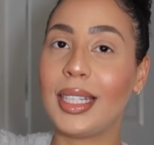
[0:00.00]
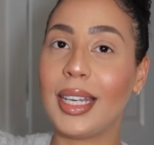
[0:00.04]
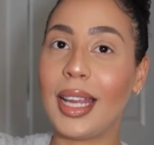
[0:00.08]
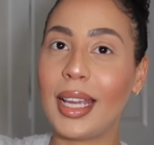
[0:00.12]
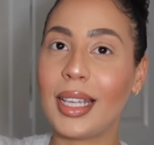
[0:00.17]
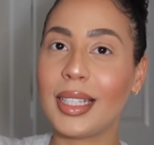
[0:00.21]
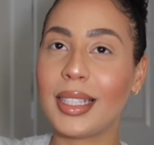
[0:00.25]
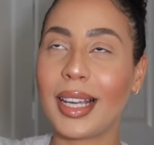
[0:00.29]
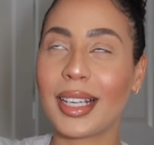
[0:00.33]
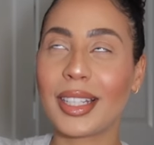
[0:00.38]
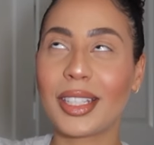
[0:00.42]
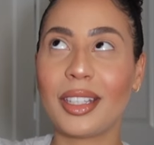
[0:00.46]

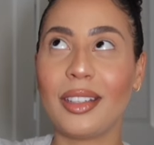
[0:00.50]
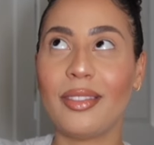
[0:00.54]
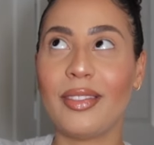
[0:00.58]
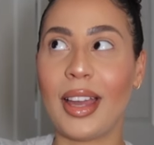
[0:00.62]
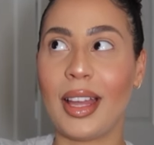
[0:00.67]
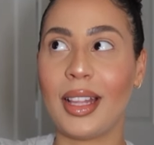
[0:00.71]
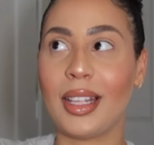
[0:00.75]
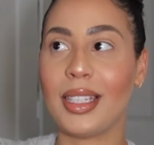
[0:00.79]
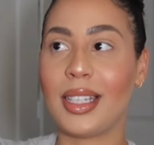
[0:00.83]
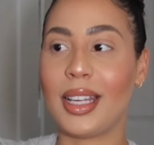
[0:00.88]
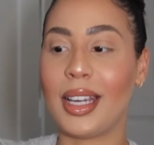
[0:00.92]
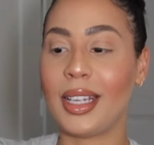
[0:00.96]
Today is actually
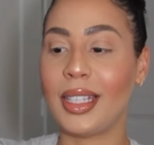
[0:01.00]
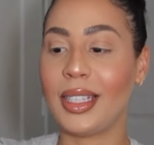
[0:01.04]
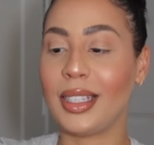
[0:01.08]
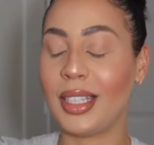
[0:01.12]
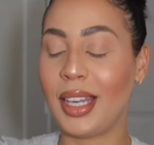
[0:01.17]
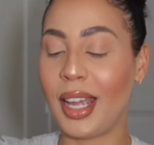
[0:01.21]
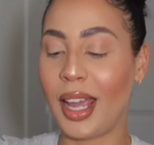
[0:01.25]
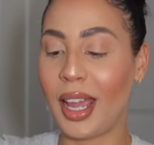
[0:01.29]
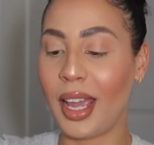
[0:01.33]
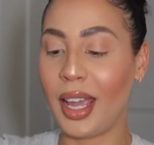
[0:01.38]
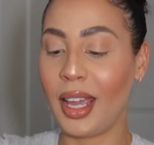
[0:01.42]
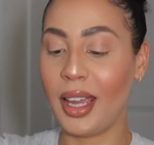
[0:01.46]
Valentine's
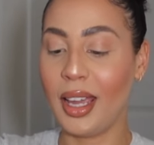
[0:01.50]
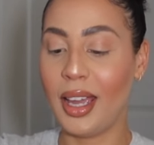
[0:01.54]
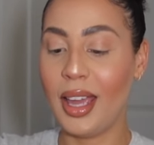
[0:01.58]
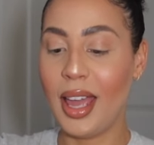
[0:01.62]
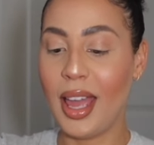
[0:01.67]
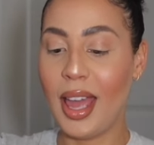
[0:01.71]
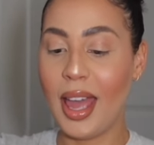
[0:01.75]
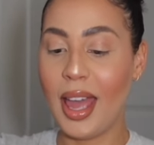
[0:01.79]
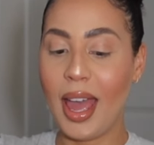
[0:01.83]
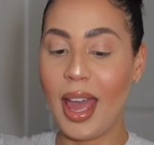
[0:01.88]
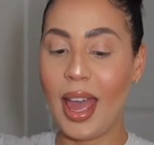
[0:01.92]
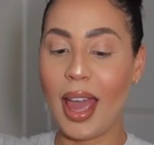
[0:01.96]
Day
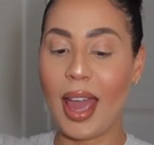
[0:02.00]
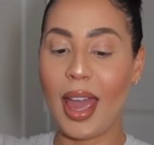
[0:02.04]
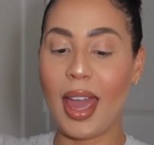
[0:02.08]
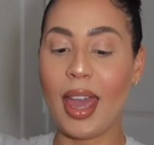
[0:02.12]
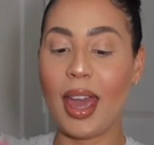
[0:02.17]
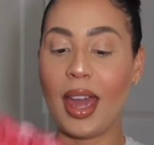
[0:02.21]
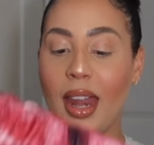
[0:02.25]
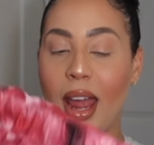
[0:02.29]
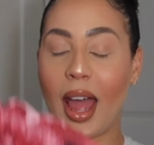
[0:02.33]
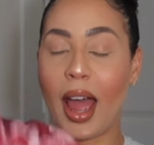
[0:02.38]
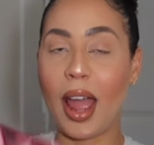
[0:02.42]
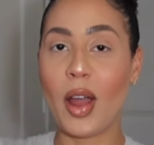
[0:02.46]

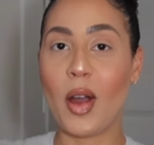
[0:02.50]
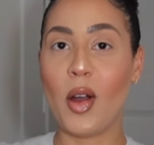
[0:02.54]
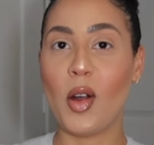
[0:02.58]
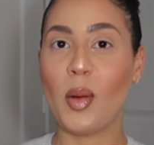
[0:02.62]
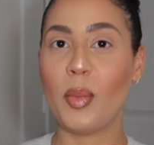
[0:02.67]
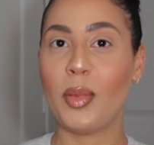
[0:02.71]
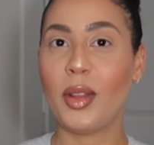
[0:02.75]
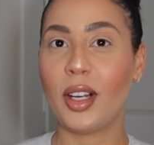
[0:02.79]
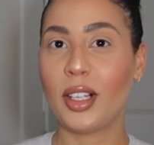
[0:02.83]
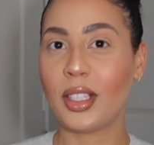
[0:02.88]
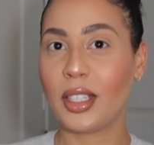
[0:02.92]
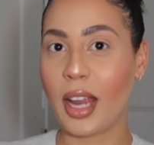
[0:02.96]
and I
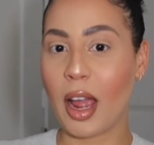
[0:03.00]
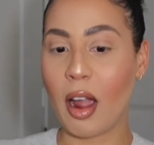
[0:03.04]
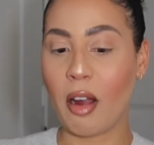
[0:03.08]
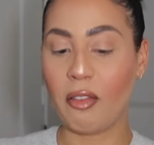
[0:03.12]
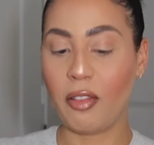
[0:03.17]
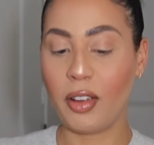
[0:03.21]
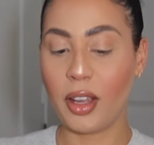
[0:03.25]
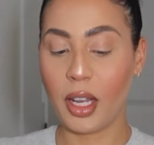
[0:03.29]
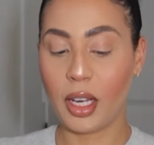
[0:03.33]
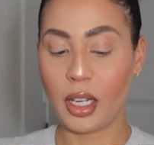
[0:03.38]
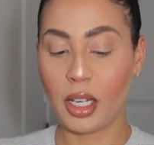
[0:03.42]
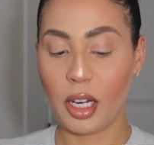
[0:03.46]
hope there's an
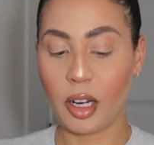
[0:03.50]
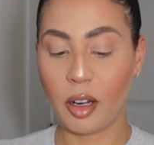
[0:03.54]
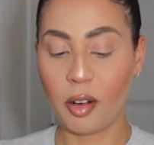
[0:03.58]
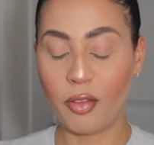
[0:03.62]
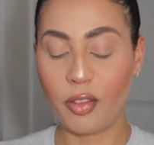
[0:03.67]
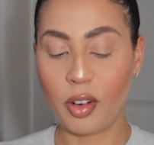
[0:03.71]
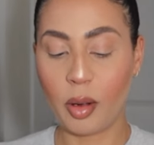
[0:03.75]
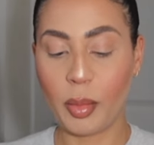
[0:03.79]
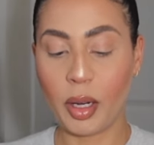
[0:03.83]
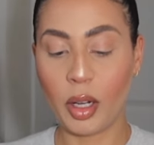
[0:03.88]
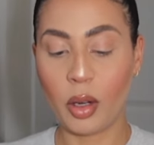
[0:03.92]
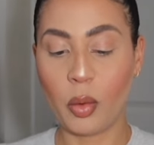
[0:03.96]
outfit in here
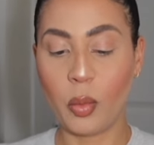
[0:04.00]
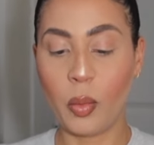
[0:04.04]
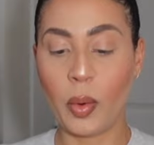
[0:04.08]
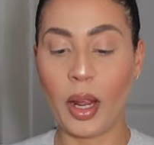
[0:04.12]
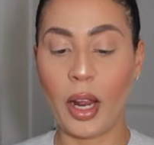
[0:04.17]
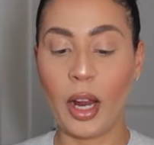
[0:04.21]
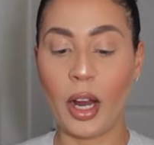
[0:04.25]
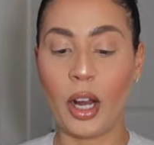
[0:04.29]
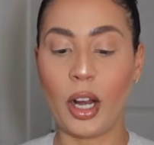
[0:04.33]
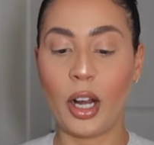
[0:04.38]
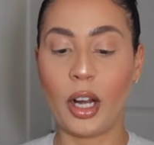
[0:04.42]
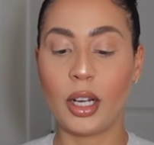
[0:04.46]
for me to
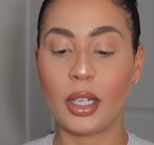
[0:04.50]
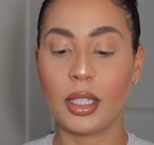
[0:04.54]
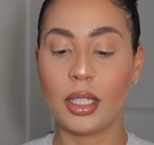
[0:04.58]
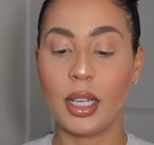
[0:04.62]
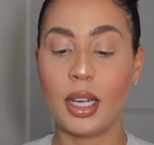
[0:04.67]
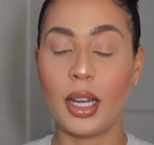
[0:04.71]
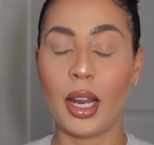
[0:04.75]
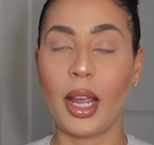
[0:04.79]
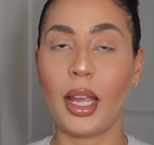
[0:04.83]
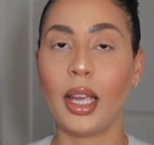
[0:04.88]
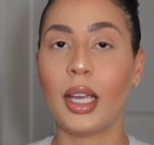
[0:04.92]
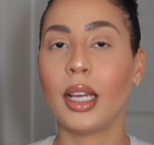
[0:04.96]
wear
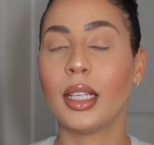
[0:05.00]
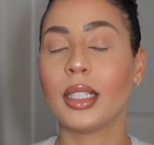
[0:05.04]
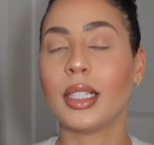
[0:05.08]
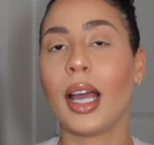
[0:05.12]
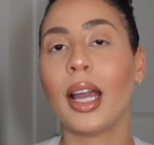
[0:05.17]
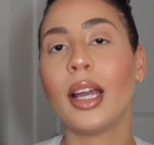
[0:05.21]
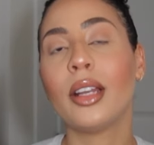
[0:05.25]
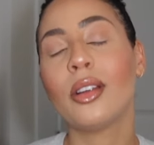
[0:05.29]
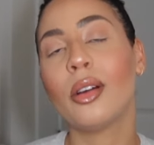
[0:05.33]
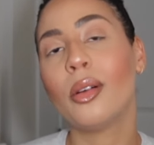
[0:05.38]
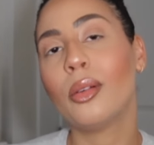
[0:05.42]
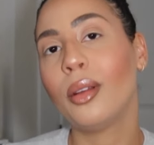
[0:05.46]
tonight because
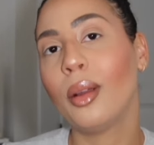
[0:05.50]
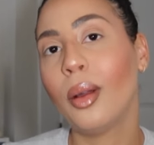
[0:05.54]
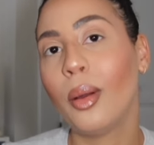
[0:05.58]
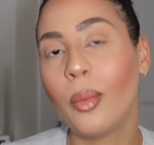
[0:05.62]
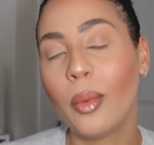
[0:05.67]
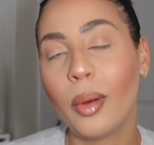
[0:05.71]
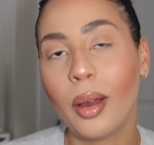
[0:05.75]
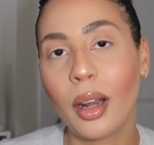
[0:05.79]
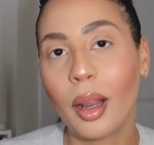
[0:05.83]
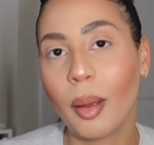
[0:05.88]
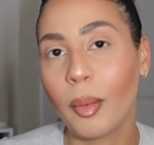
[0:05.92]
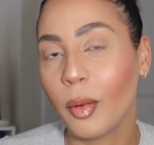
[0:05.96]
I don't know
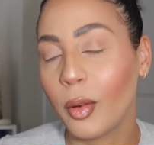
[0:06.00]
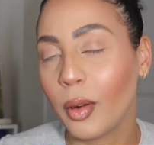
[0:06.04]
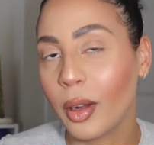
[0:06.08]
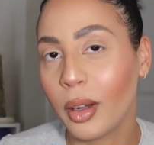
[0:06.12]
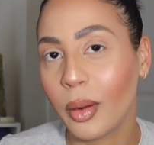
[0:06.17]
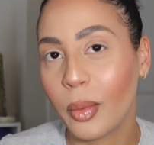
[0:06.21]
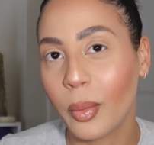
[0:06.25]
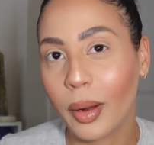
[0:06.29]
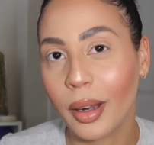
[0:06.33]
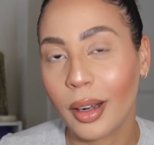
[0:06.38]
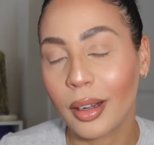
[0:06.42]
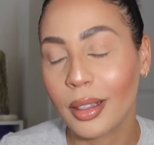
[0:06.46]
what I'm going
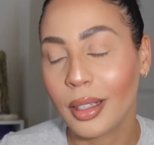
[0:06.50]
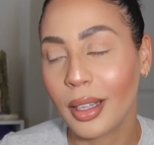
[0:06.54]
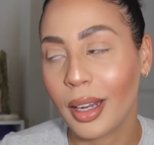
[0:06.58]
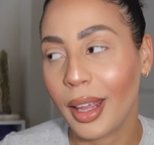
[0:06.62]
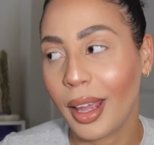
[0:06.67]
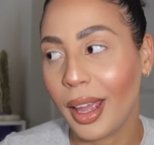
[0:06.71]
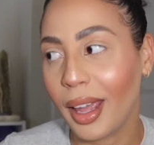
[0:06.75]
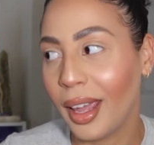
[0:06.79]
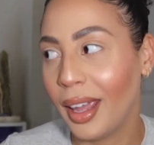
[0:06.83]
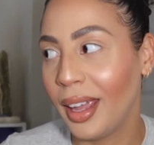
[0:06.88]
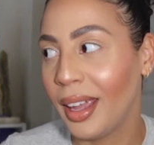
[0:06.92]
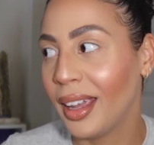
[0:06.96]
to wear
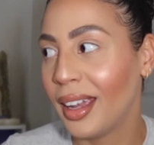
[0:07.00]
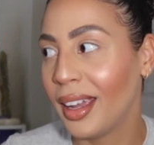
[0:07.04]
today.